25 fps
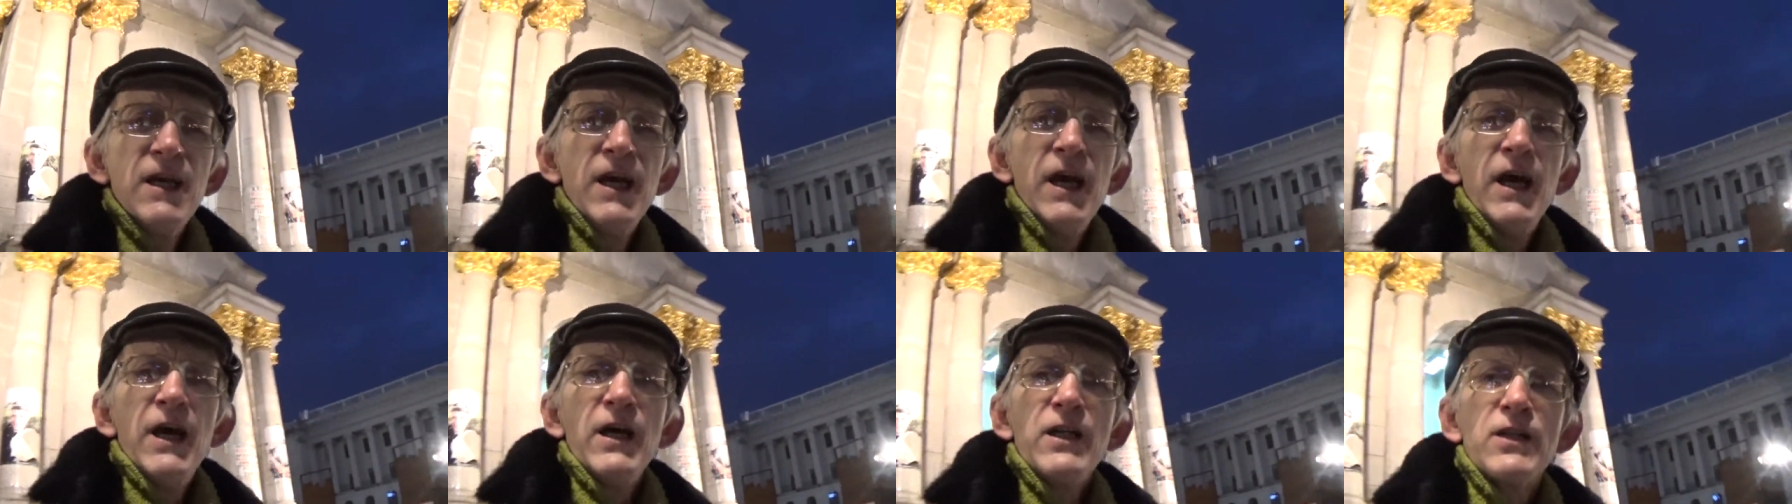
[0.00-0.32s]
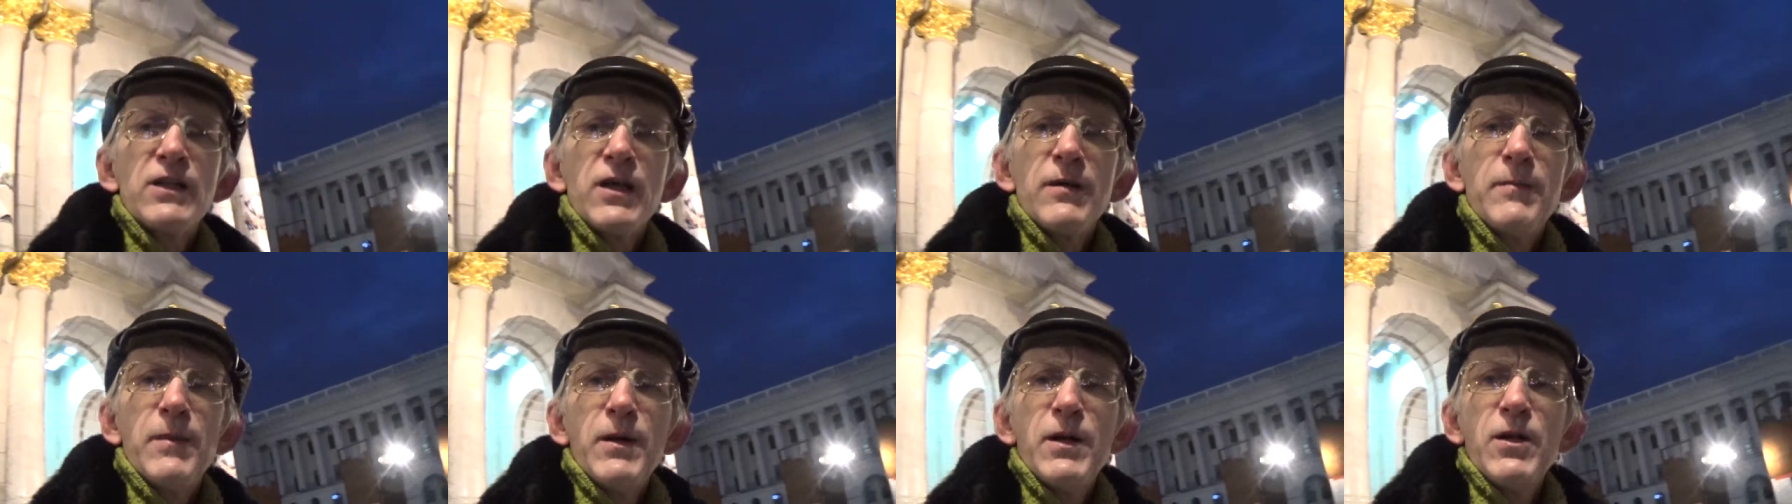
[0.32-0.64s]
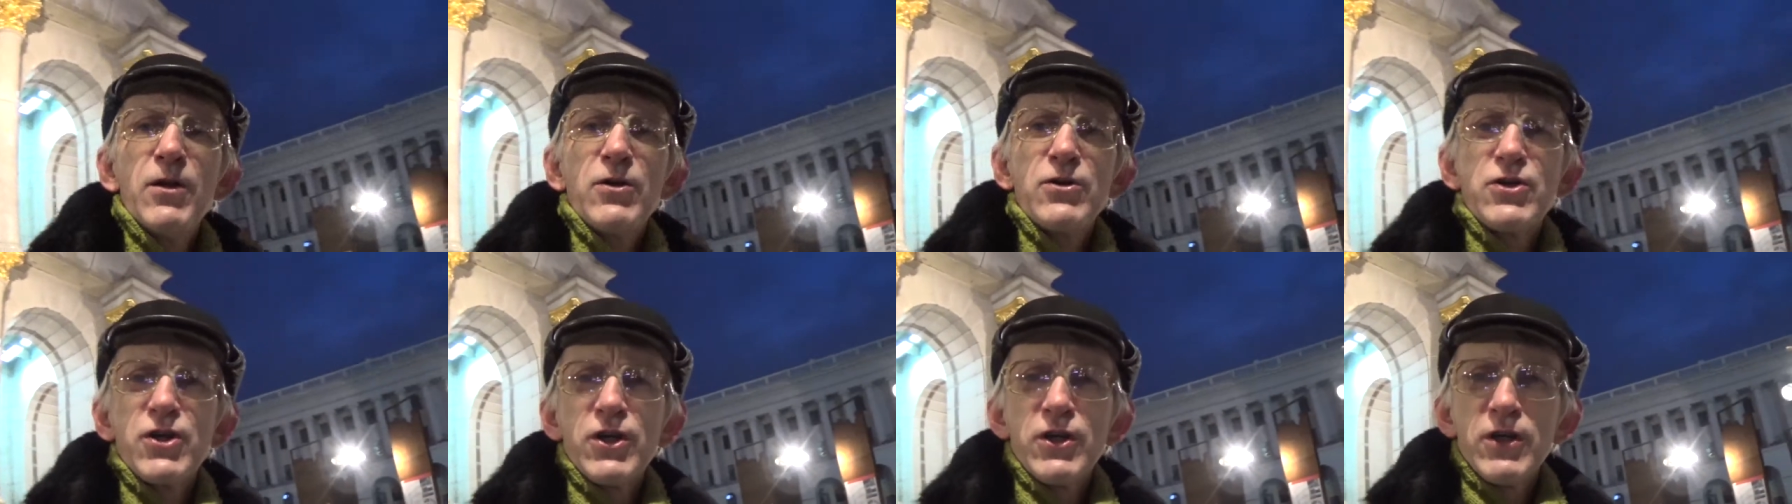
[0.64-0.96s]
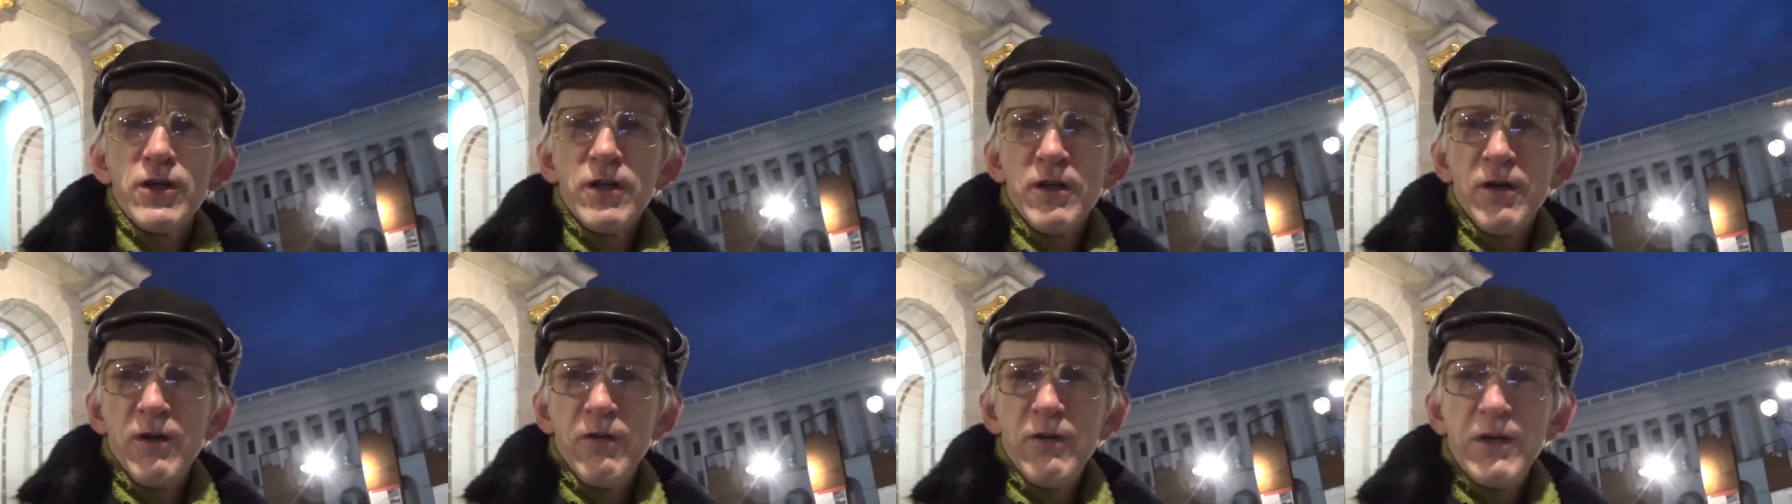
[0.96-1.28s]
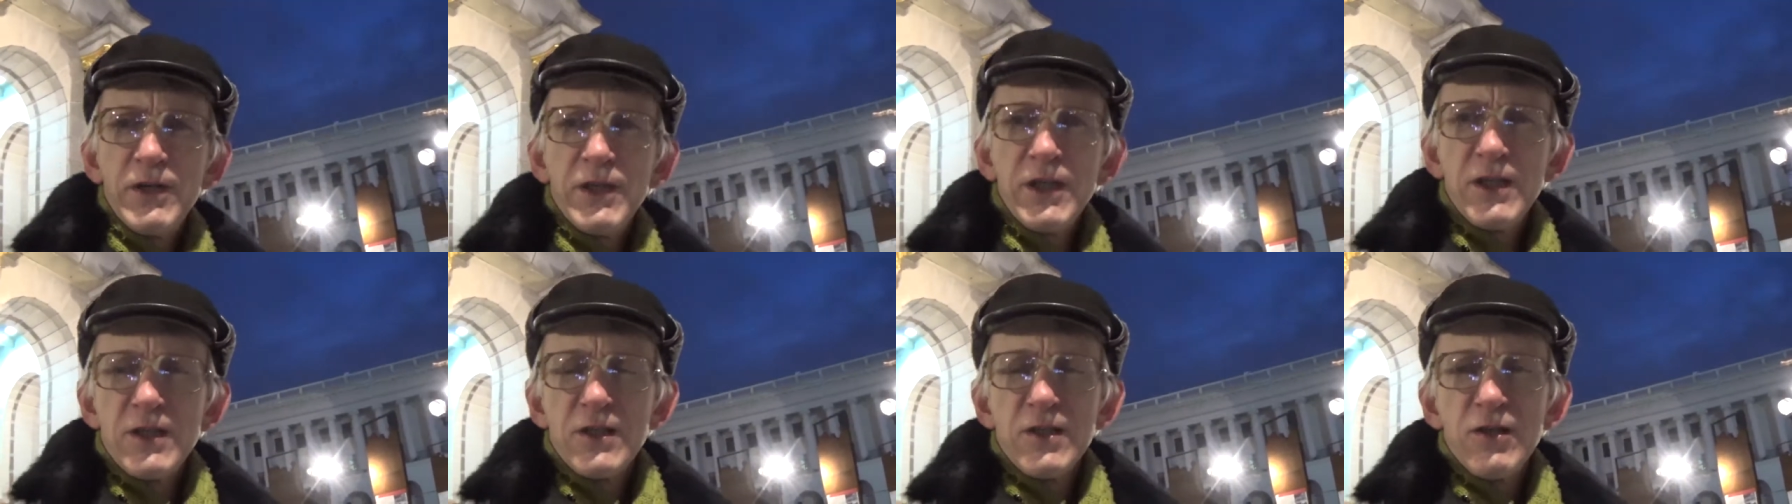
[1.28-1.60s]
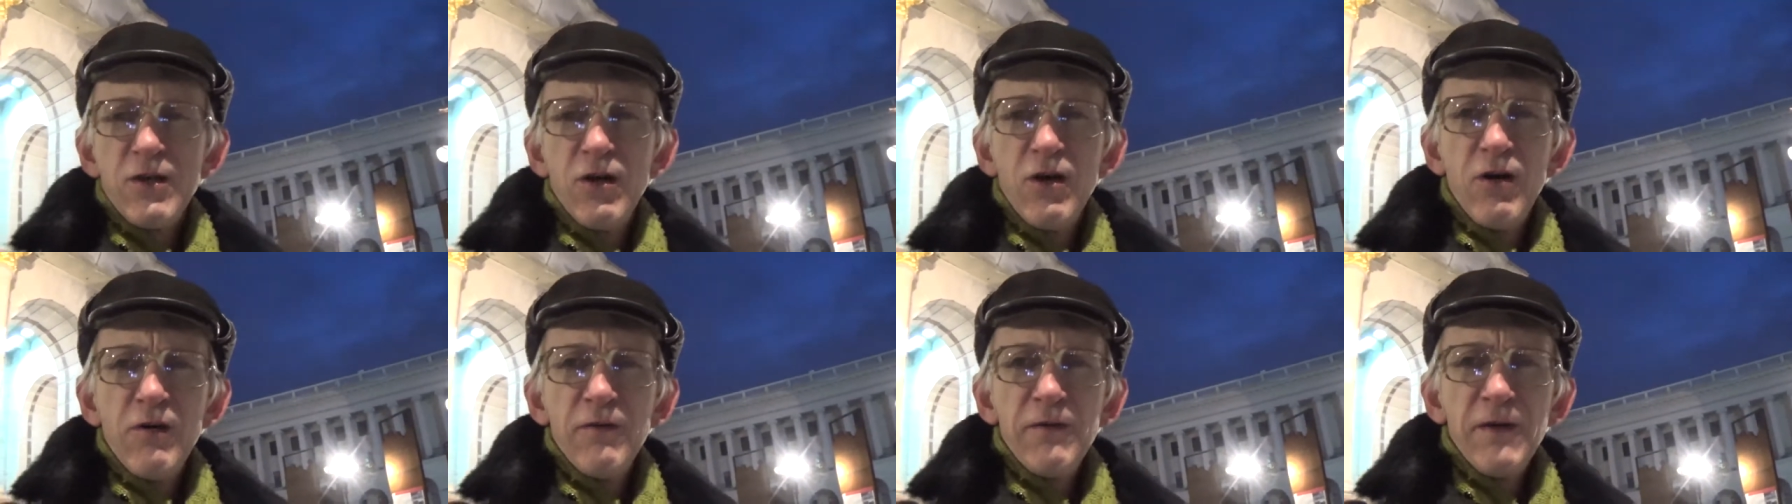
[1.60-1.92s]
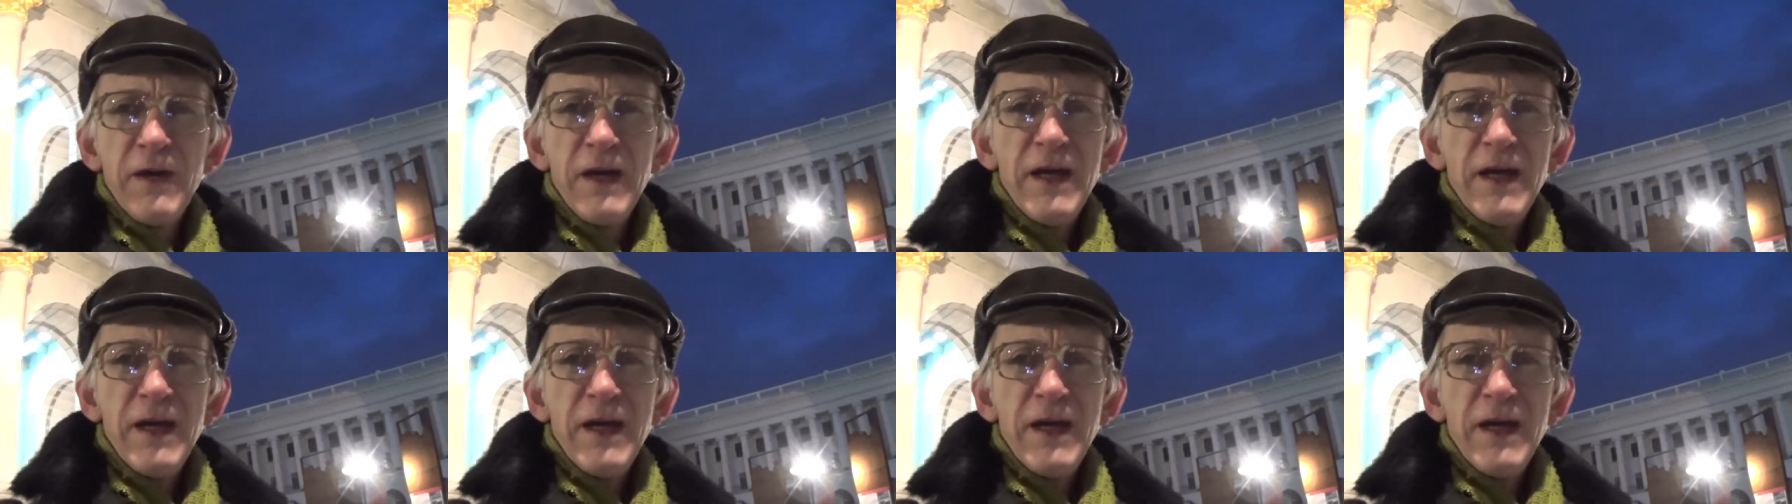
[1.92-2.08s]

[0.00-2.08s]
entomological greetings of